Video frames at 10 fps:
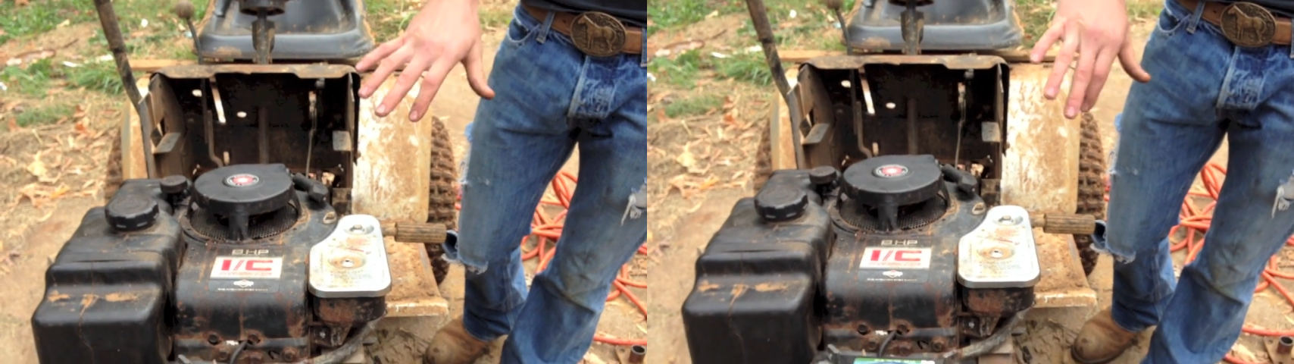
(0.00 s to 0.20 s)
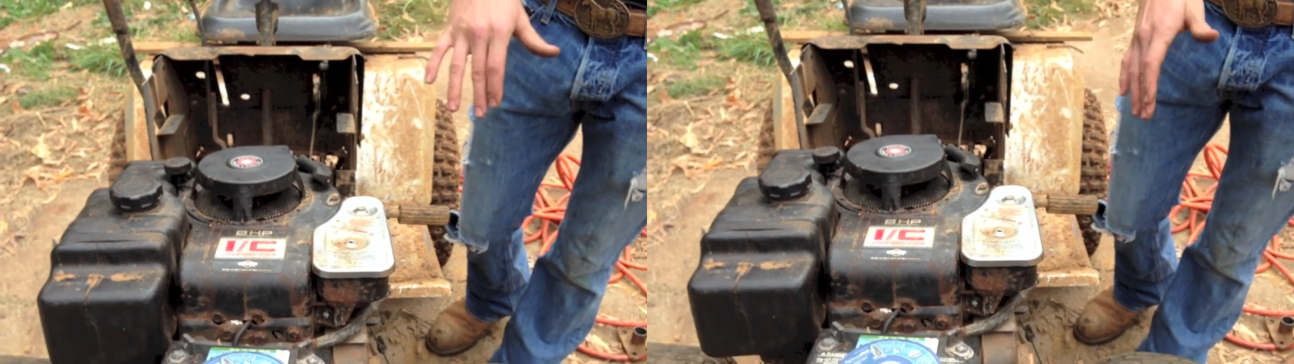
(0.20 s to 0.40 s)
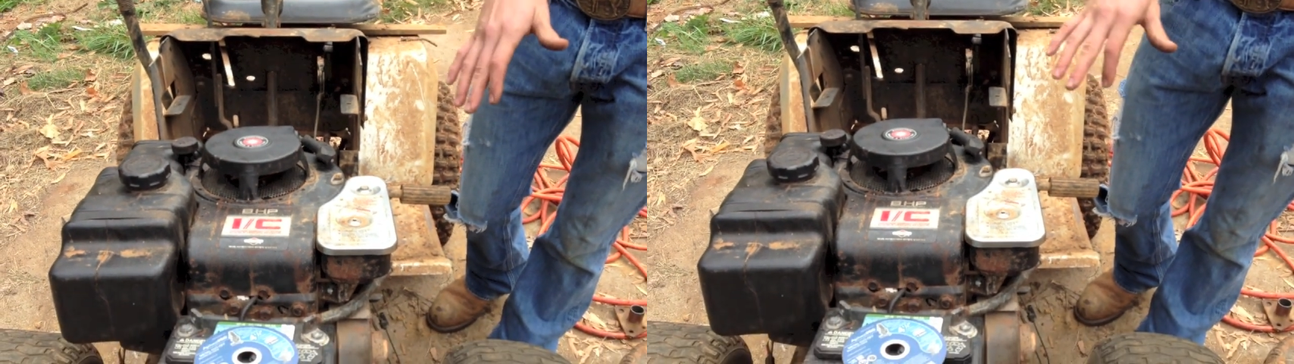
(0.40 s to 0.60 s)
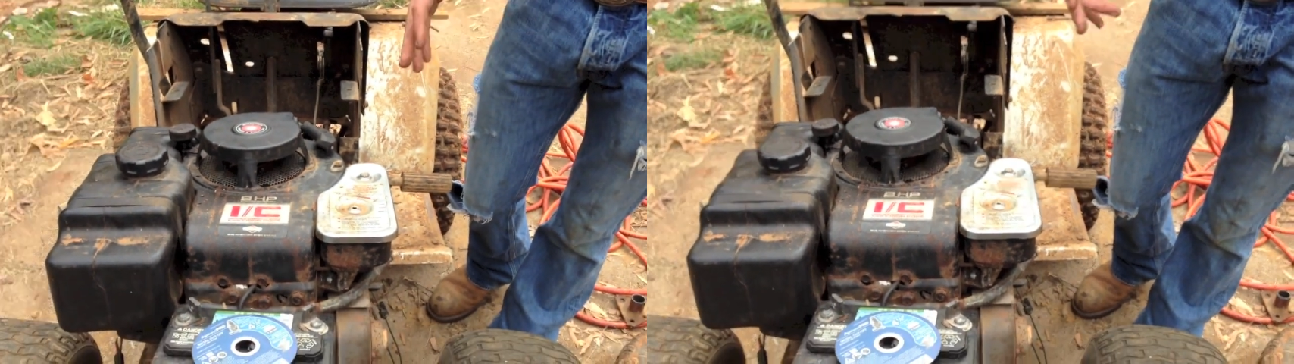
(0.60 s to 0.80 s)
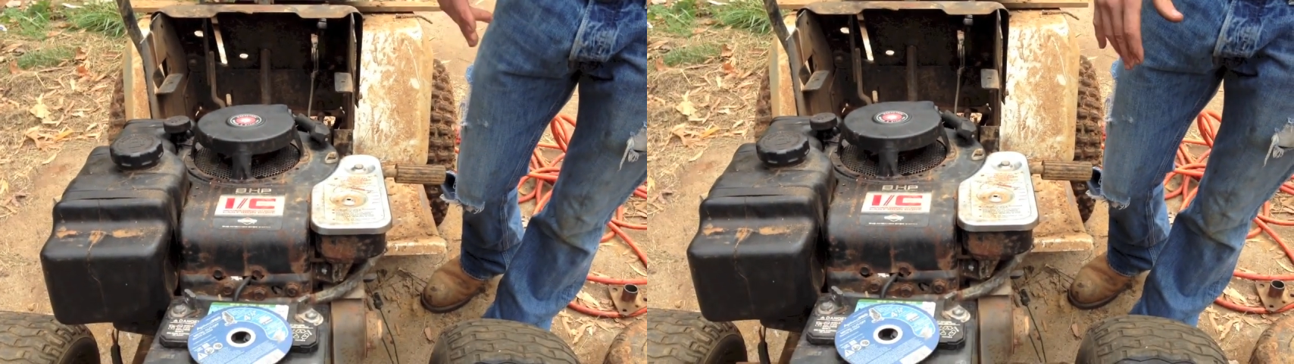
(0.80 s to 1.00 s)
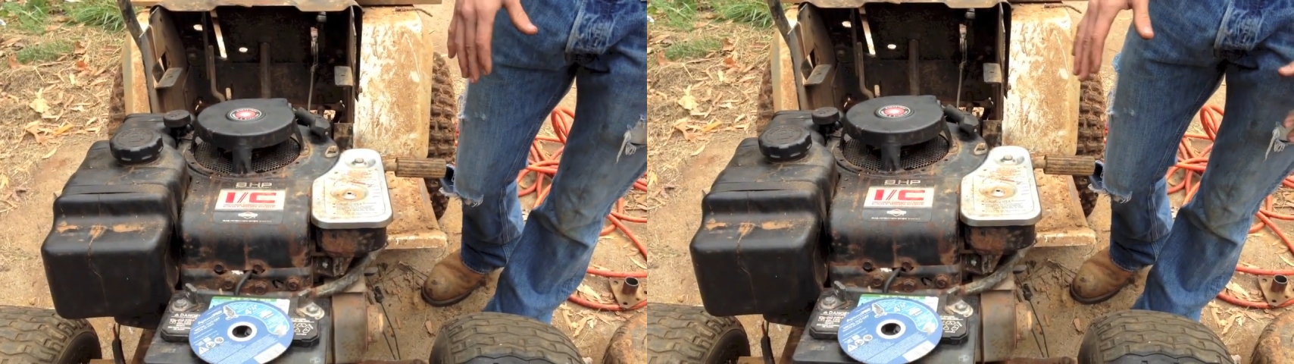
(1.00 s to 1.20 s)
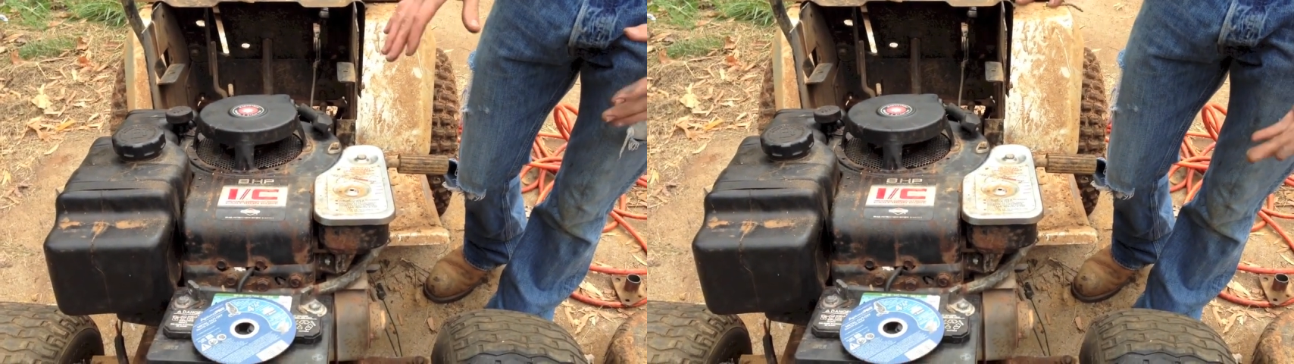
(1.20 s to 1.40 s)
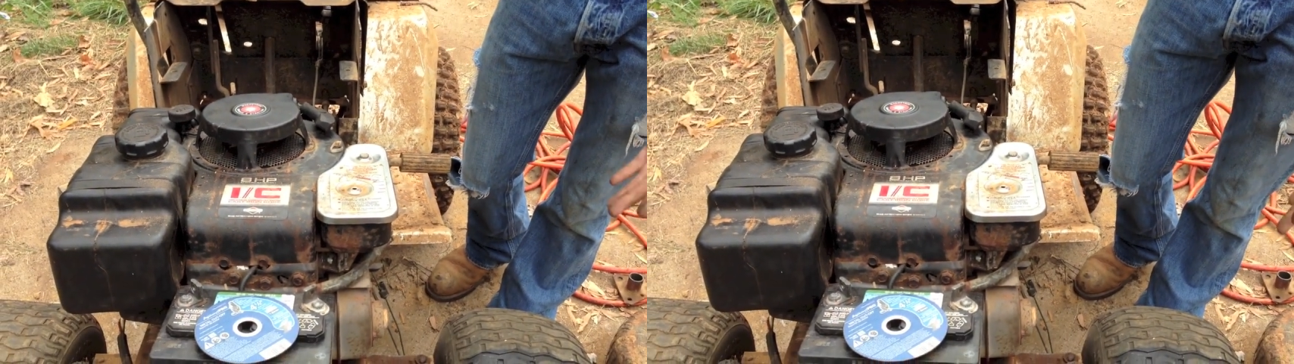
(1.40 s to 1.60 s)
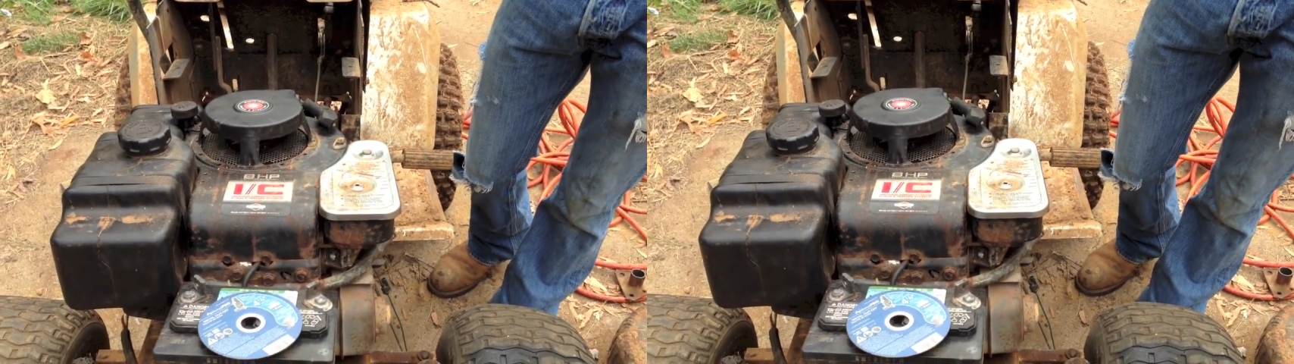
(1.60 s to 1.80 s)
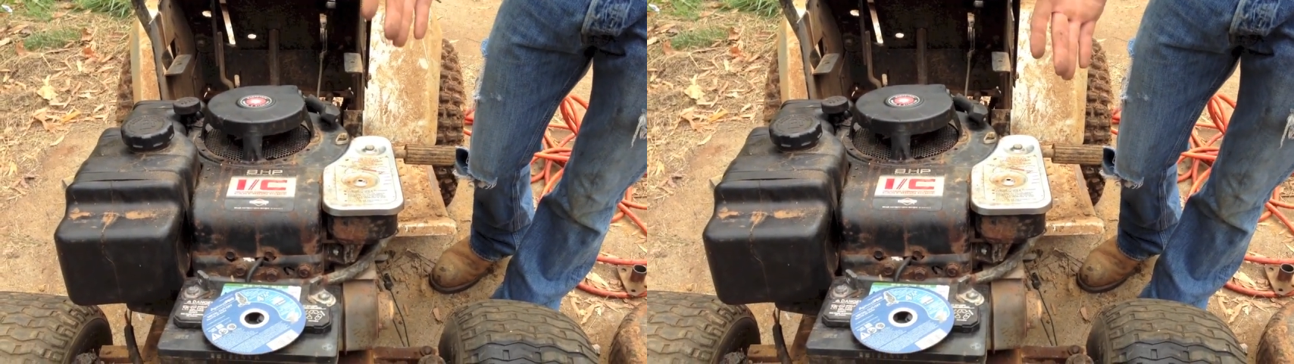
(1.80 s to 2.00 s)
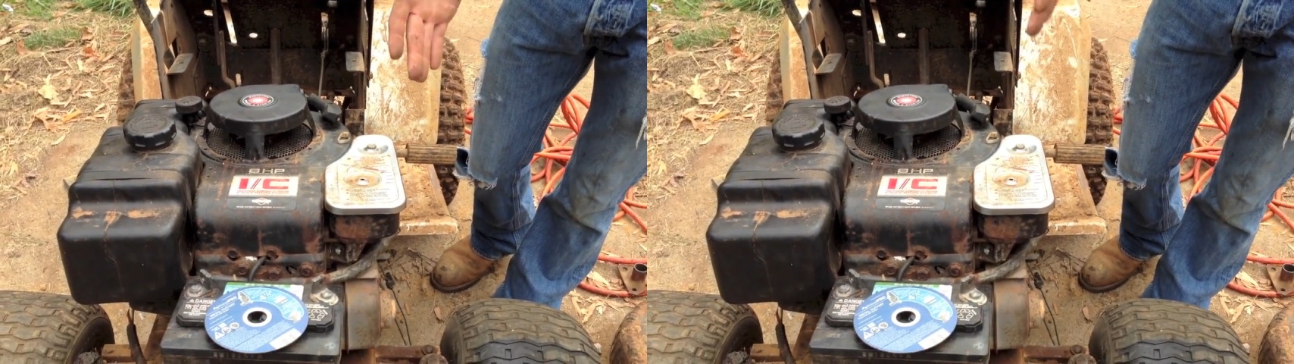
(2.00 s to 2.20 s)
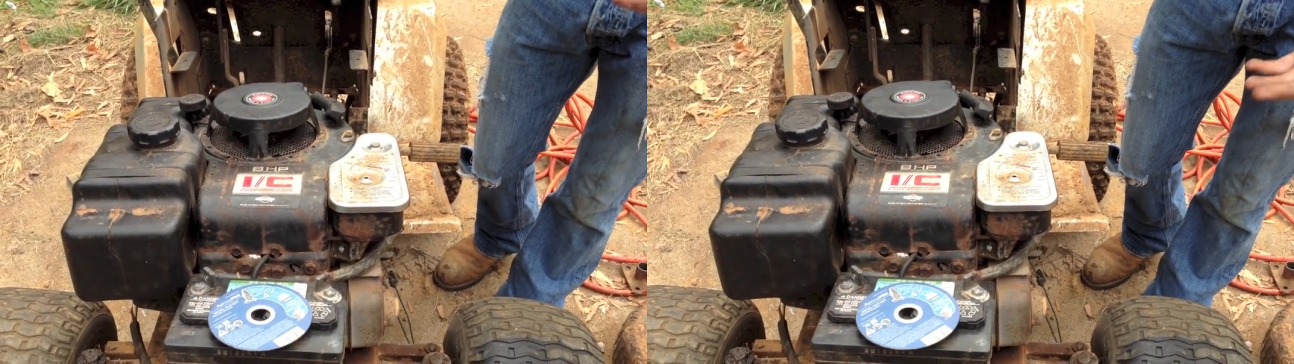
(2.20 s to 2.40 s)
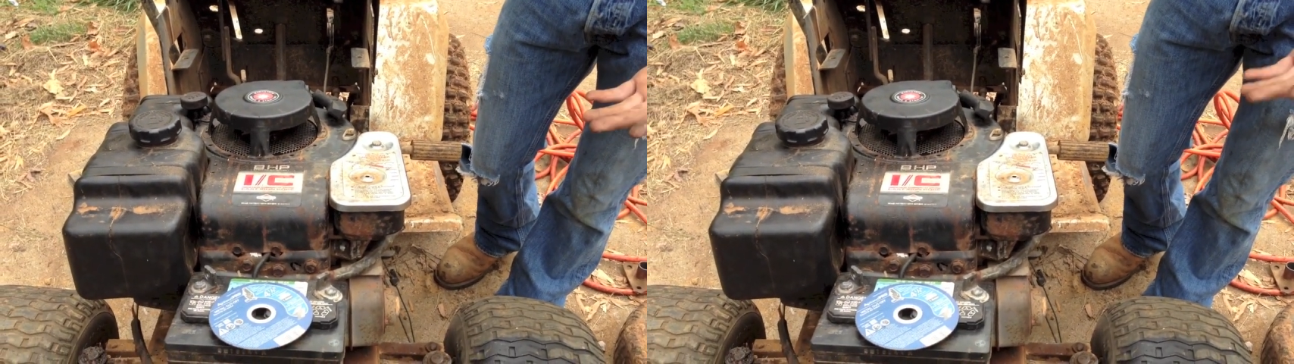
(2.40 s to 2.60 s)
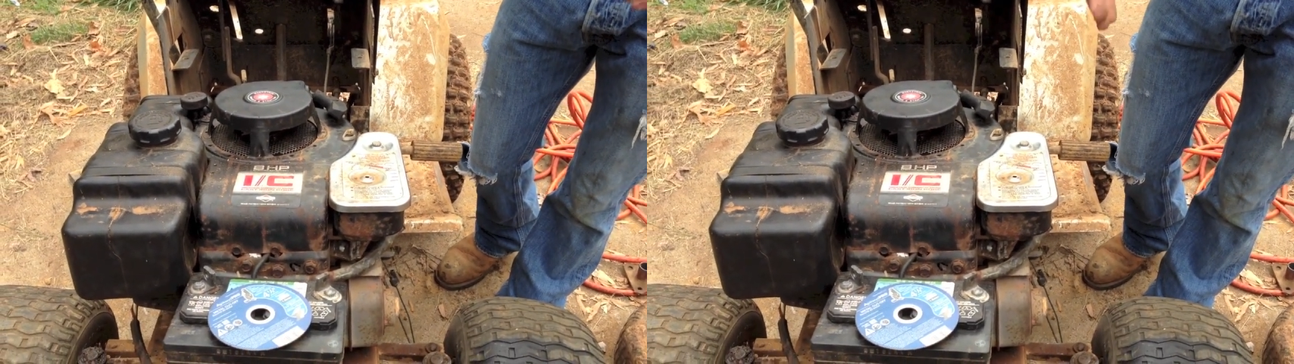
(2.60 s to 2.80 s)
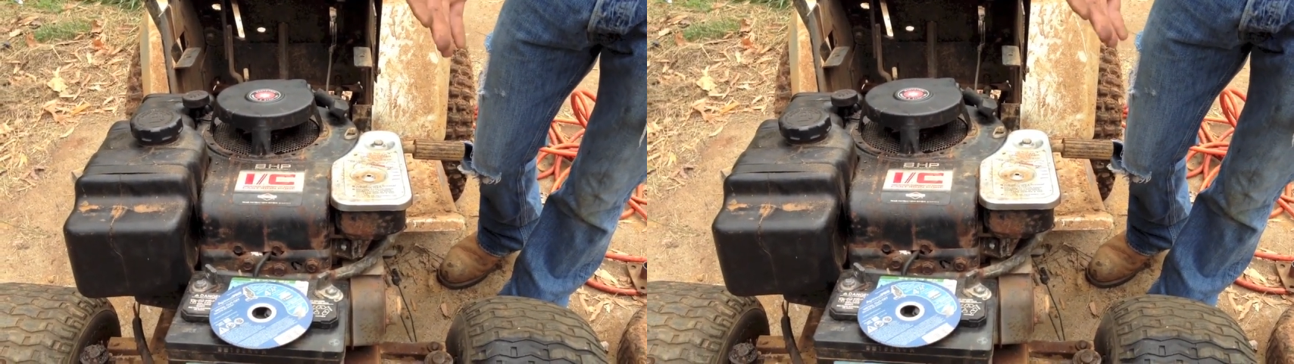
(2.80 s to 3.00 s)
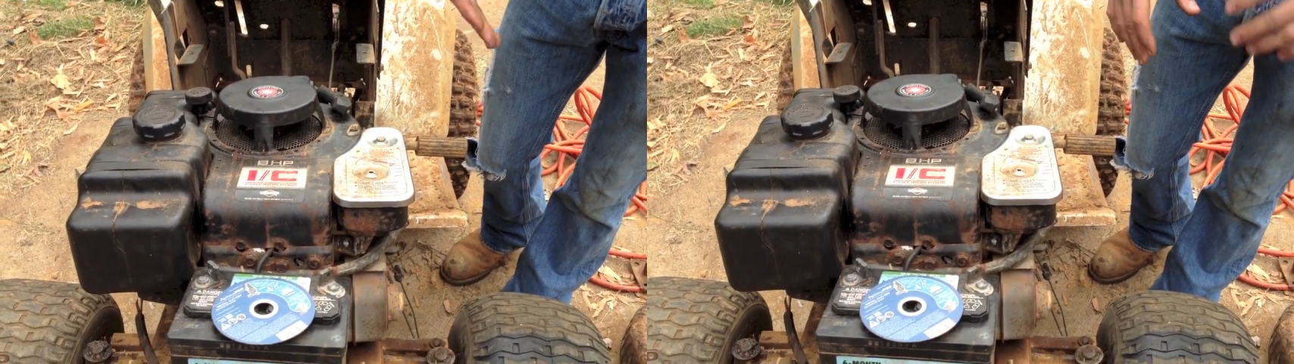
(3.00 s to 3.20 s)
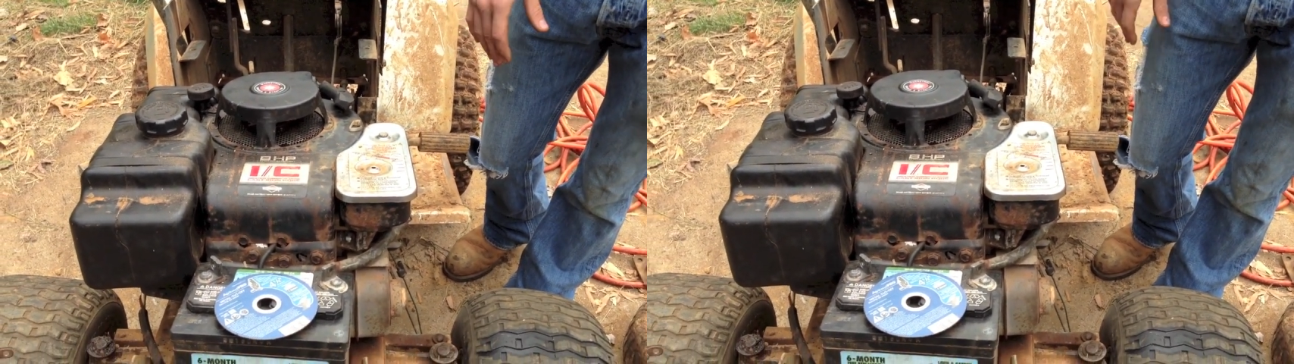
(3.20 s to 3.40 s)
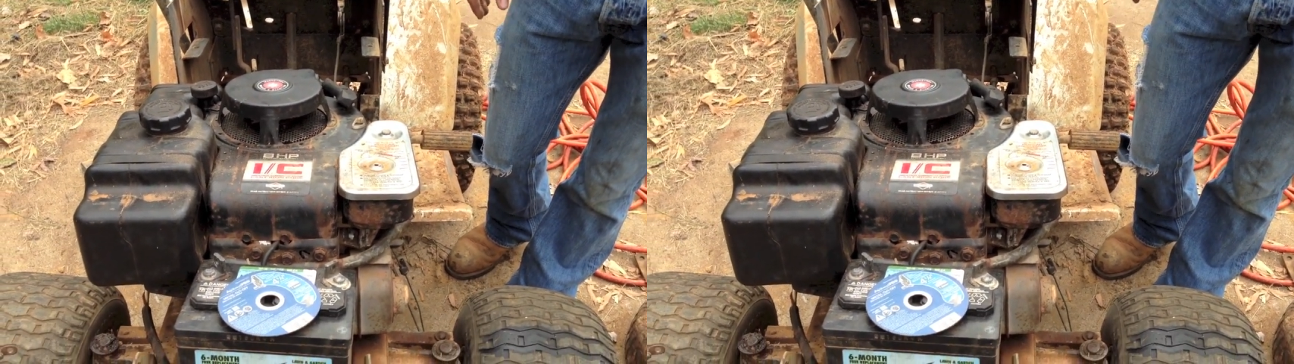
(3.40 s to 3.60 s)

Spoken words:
Nobody's mouth can be seen.